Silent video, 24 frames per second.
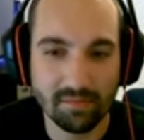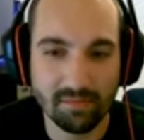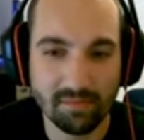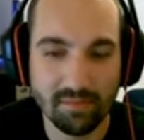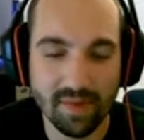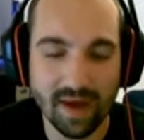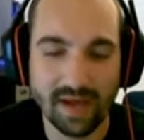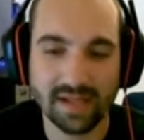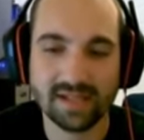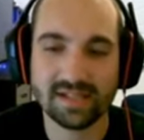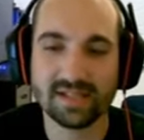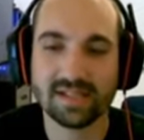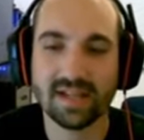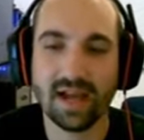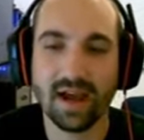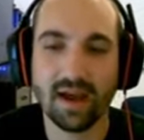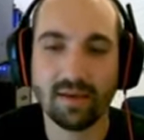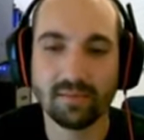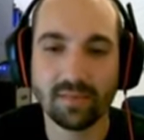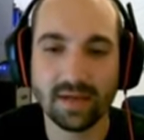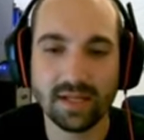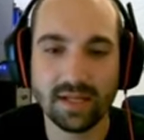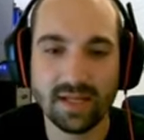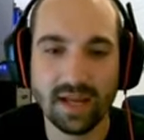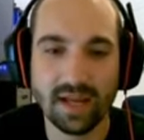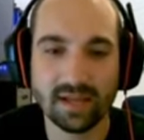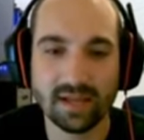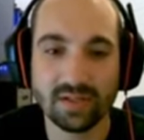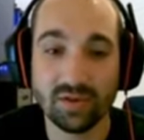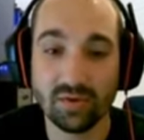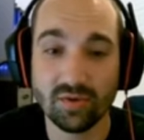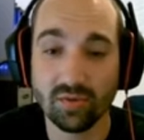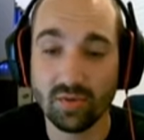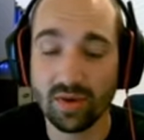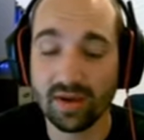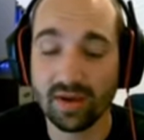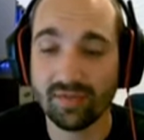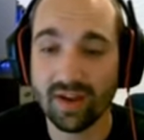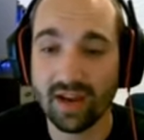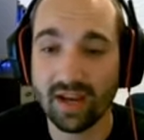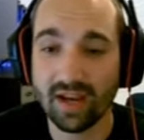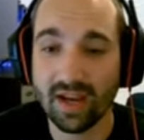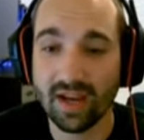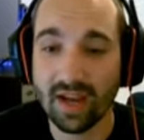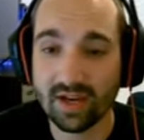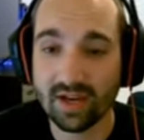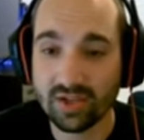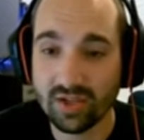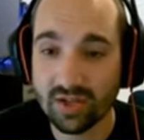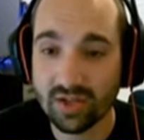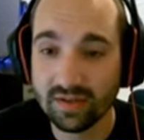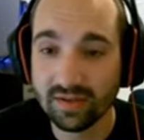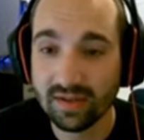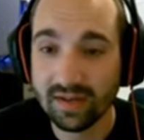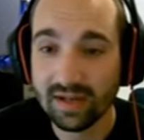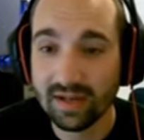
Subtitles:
best time to take a 2-week vacation.